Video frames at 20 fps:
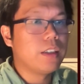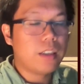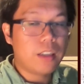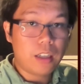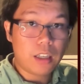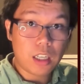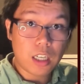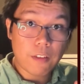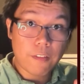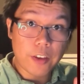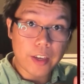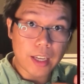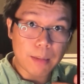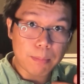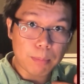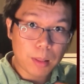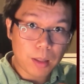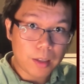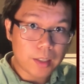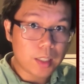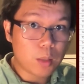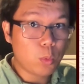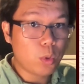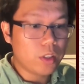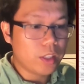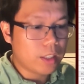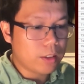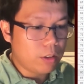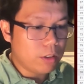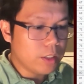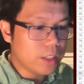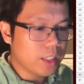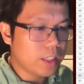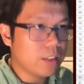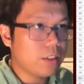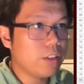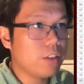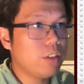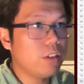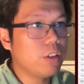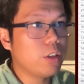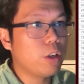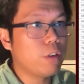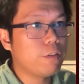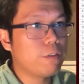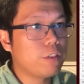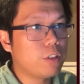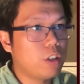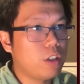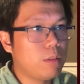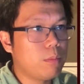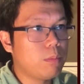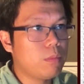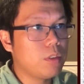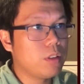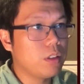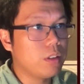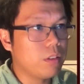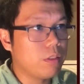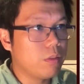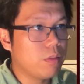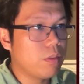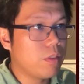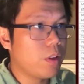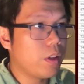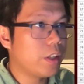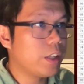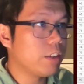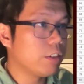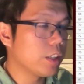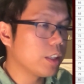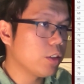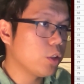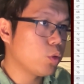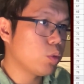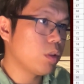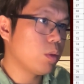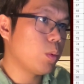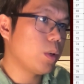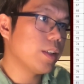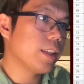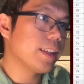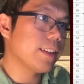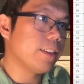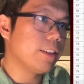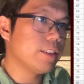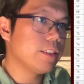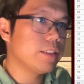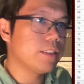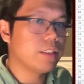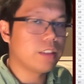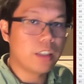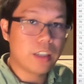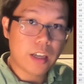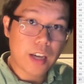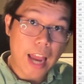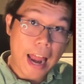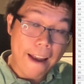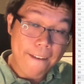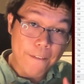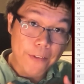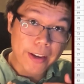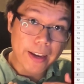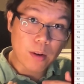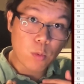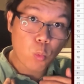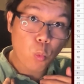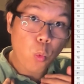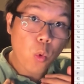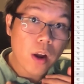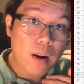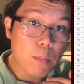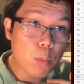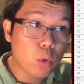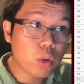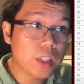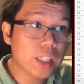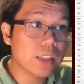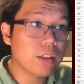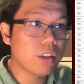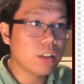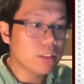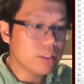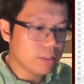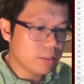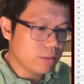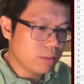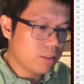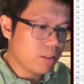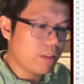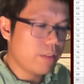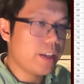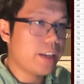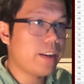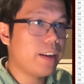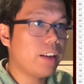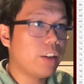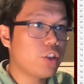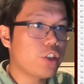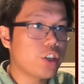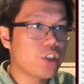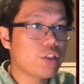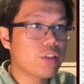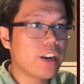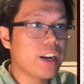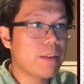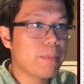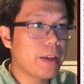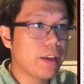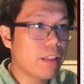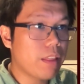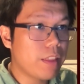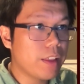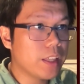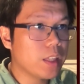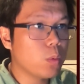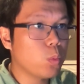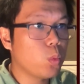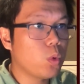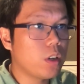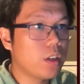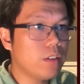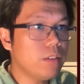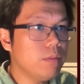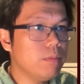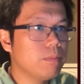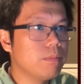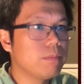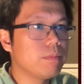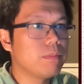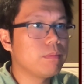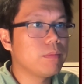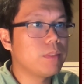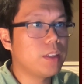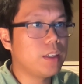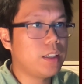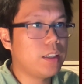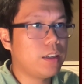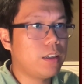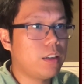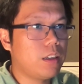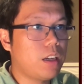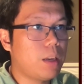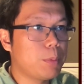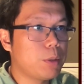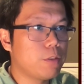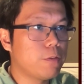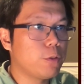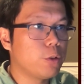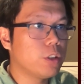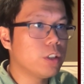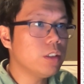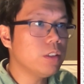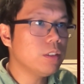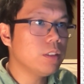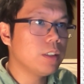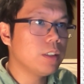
Uh, if you get plus one slots, you'll go from the zero slot to a one slot. And if you get one more slot, then it'll just try and make this one uh, up to four,